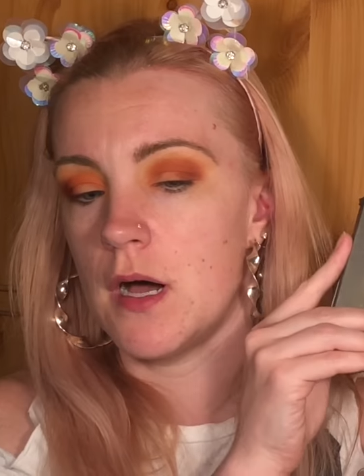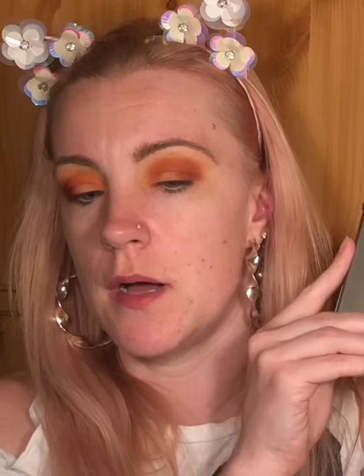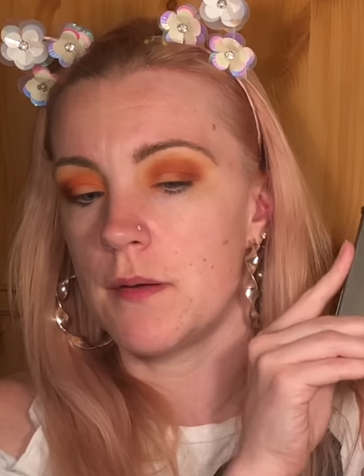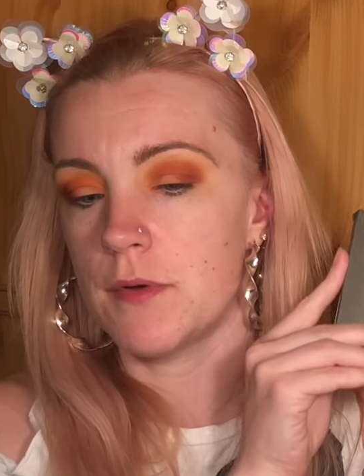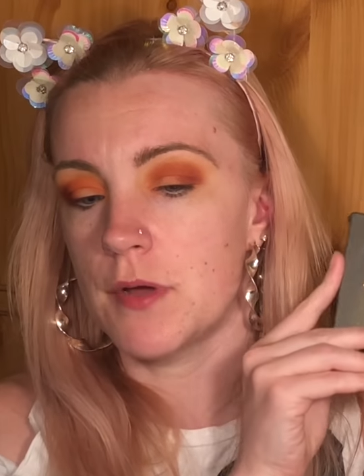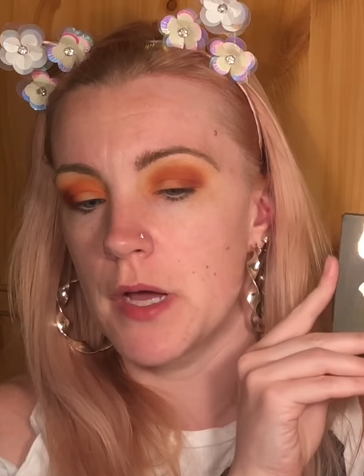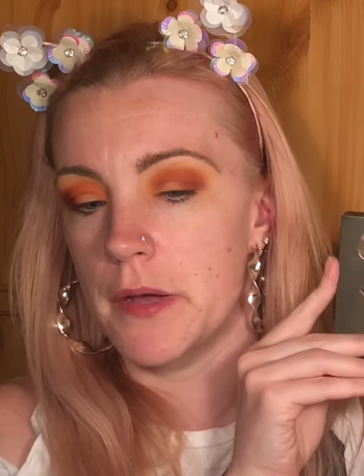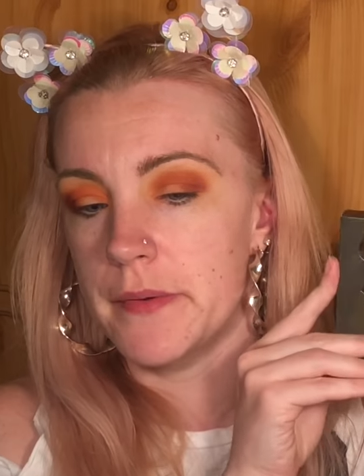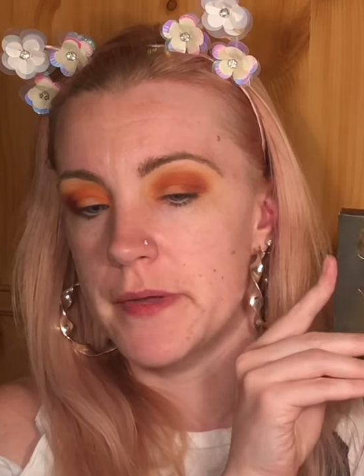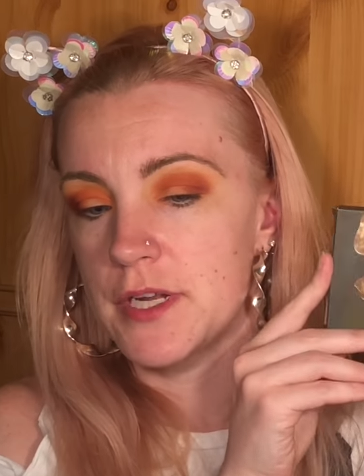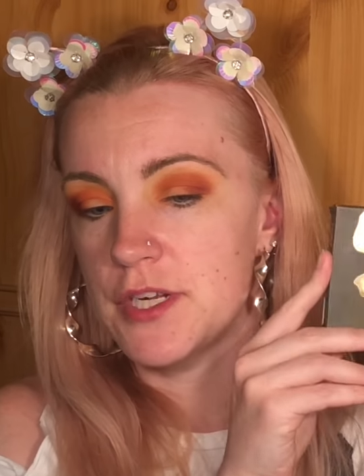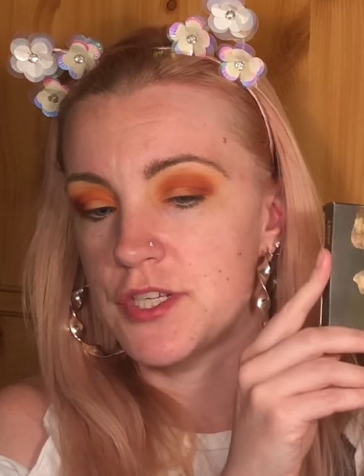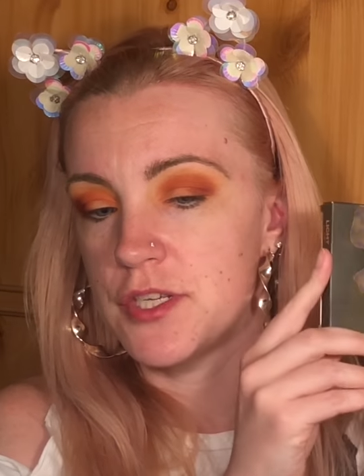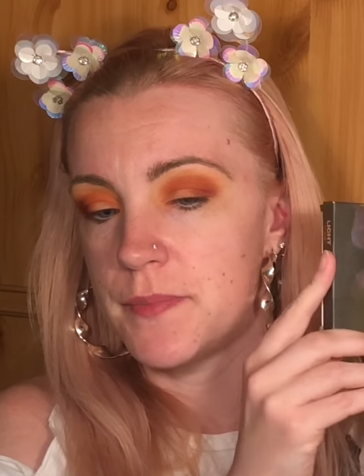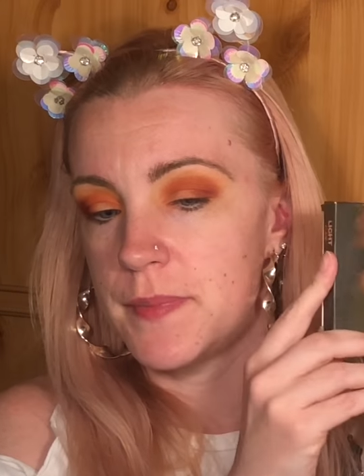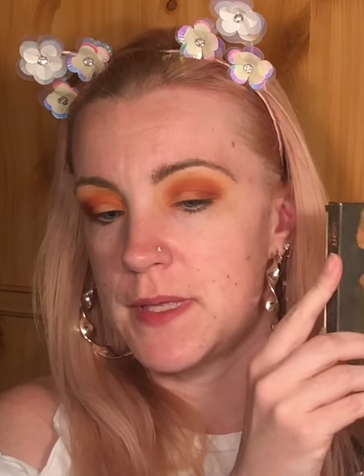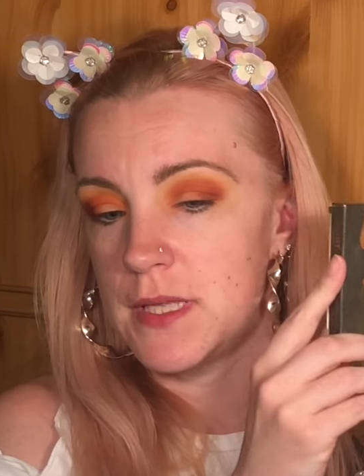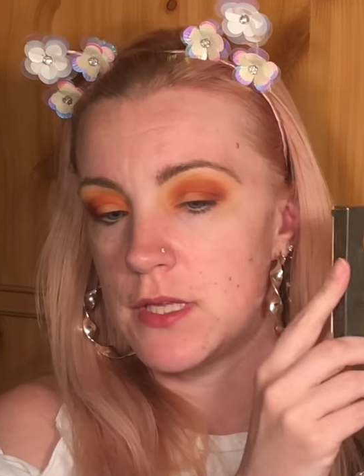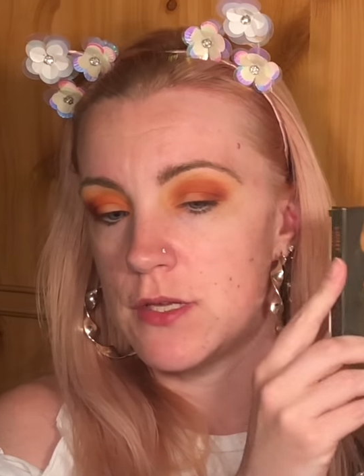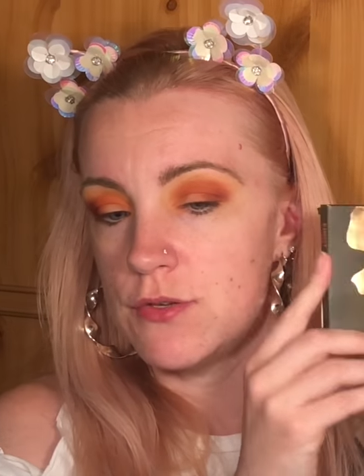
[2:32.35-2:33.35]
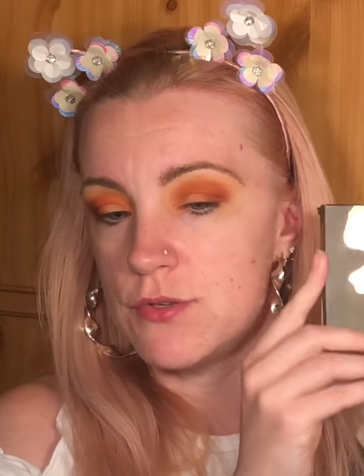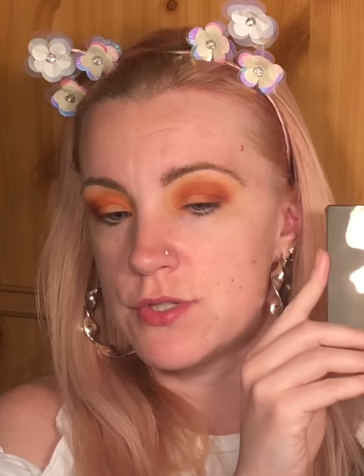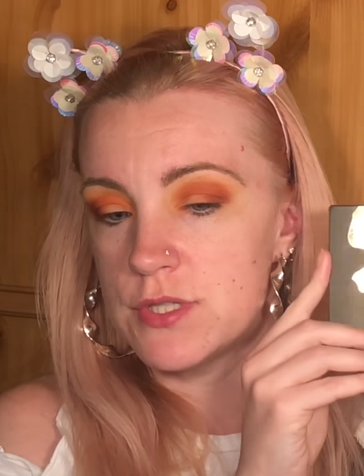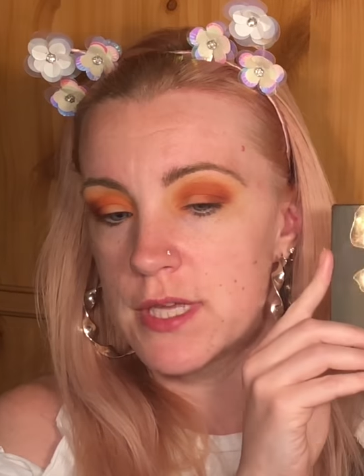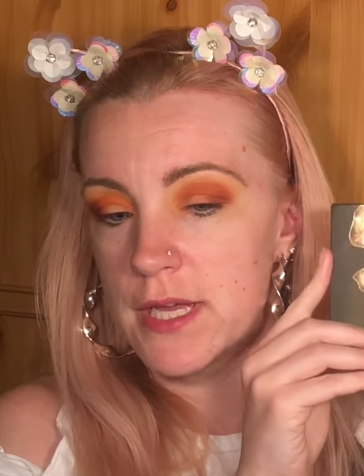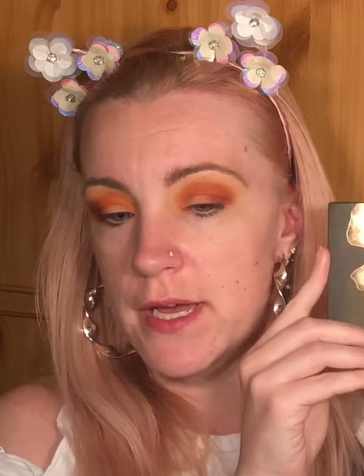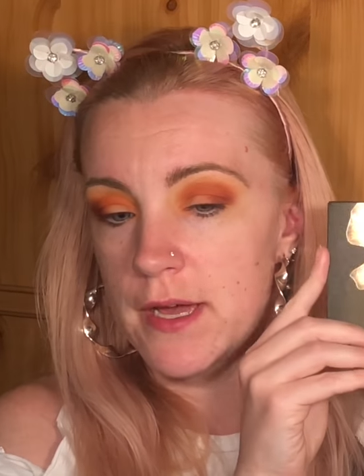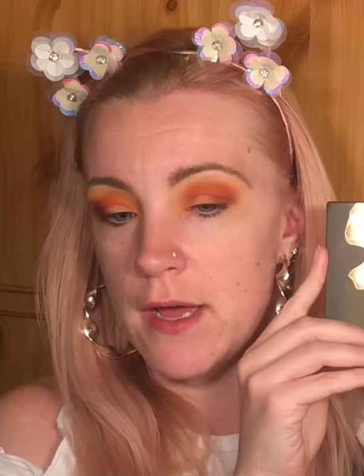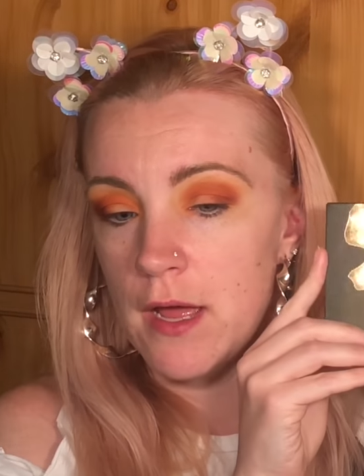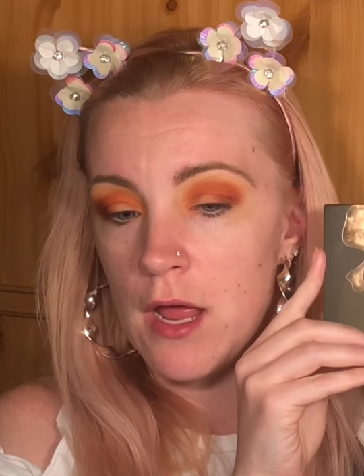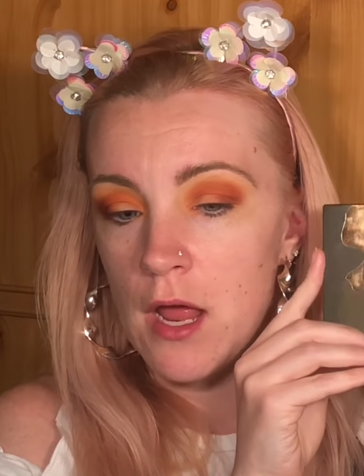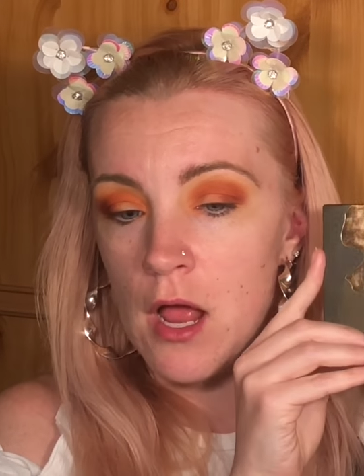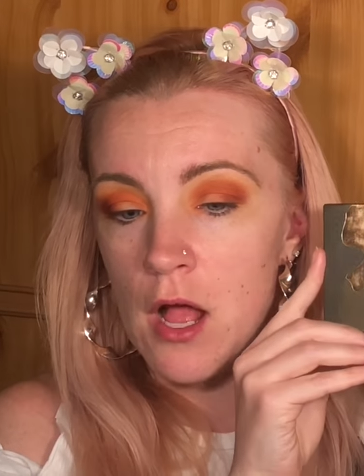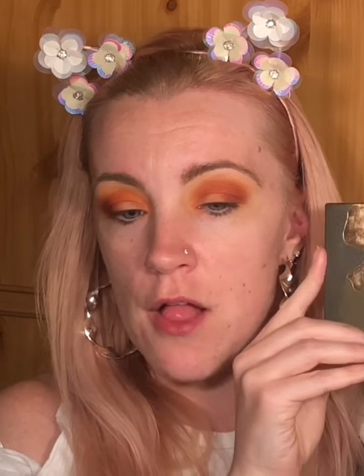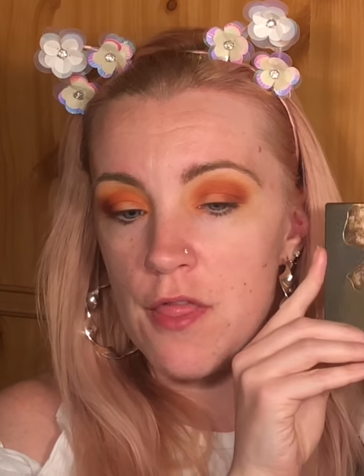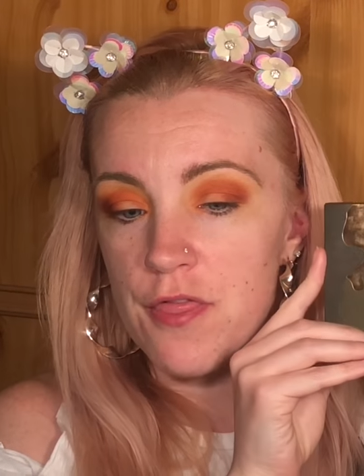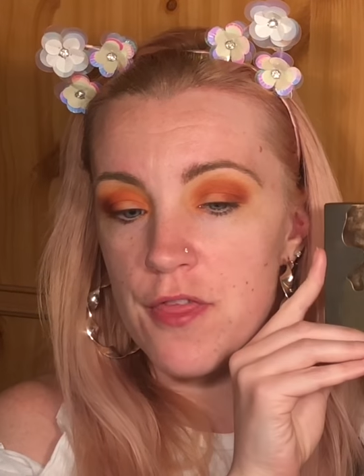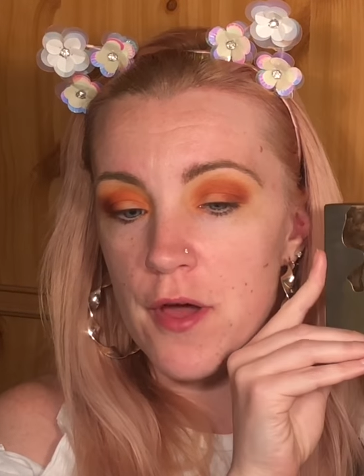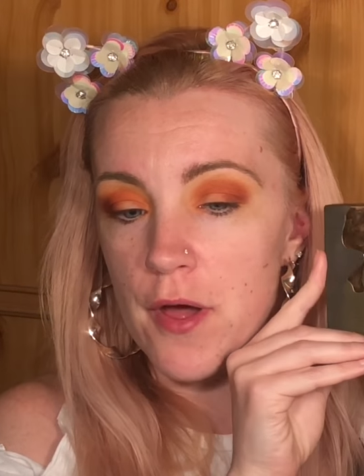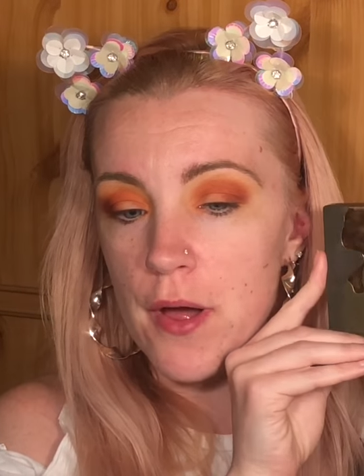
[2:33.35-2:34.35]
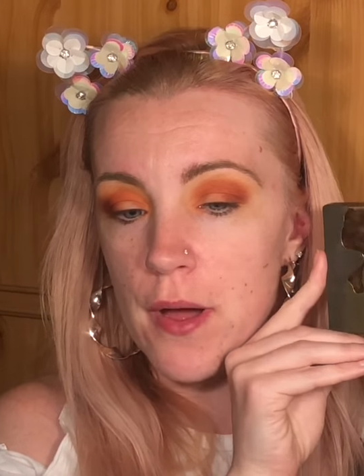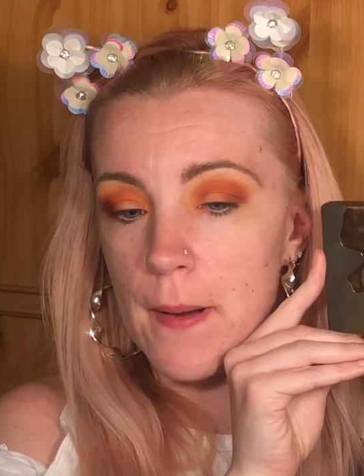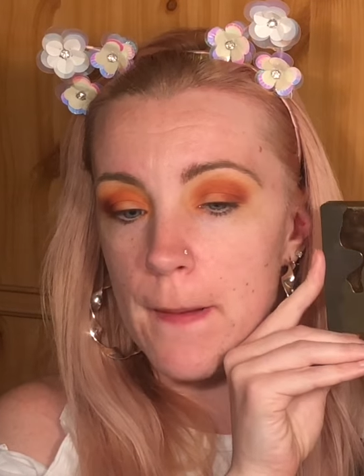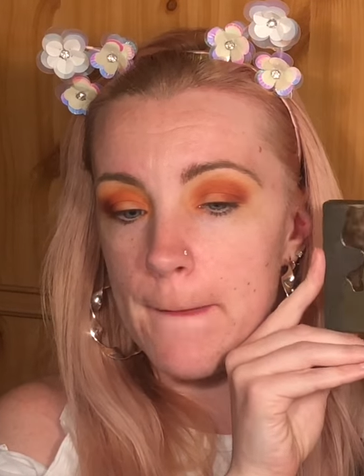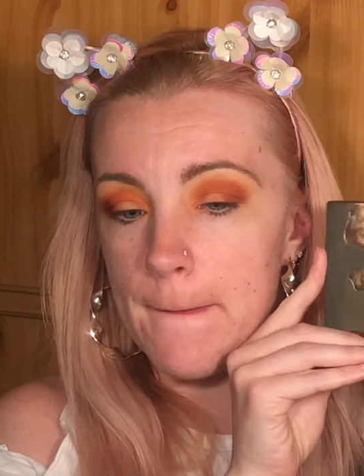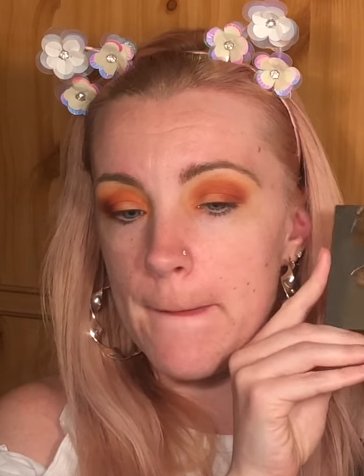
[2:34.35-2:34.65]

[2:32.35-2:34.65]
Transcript: I'm going to be using the